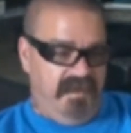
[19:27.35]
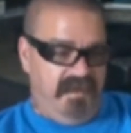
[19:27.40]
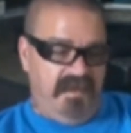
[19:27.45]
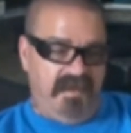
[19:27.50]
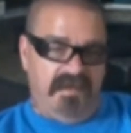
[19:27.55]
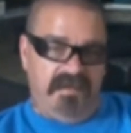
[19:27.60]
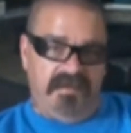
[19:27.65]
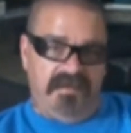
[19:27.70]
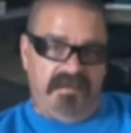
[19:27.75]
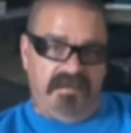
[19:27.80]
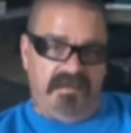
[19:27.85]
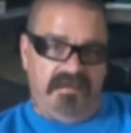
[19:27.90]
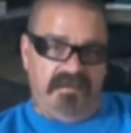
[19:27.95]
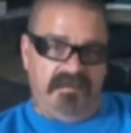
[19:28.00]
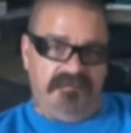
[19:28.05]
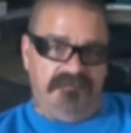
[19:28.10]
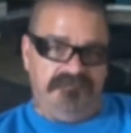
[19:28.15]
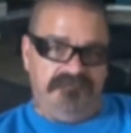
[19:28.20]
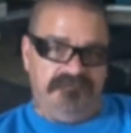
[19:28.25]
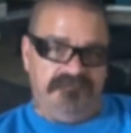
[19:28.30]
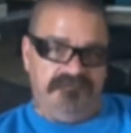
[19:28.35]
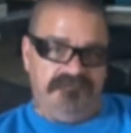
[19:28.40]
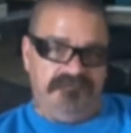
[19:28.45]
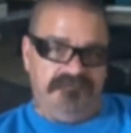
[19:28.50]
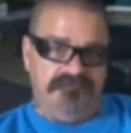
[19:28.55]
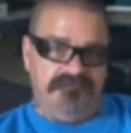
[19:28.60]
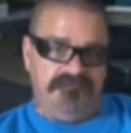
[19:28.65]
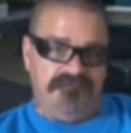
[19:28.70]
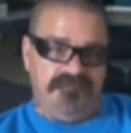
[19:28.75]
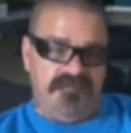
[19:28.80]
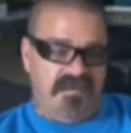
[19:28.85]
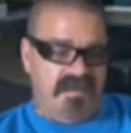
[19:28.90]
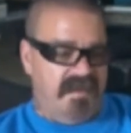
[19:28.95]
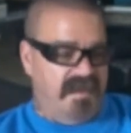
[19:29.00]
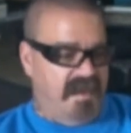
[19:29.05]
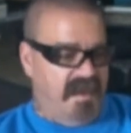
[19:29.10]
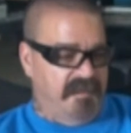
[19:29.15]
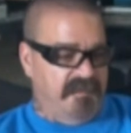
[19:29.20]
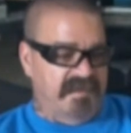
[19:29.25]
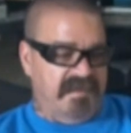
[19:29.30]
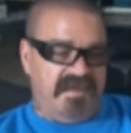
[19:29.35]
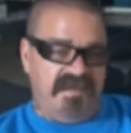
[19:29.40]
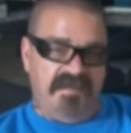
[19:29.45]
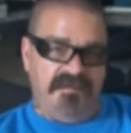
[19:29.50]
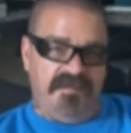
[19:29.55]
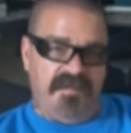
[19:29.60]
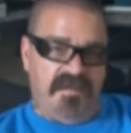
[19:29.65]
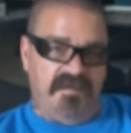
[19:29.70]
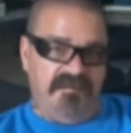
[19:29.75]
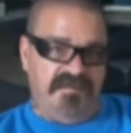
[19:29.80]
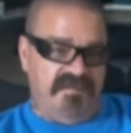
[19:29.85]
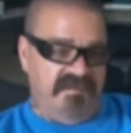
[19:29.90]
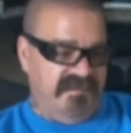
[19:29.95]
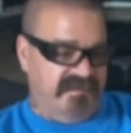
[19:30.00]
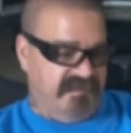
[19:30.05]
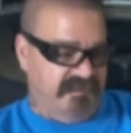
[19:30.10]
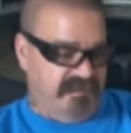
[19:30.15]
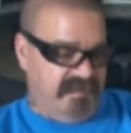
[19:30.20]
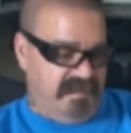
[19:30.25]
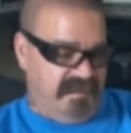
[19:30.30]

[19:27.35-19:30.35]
and I'm going to keep on pushing,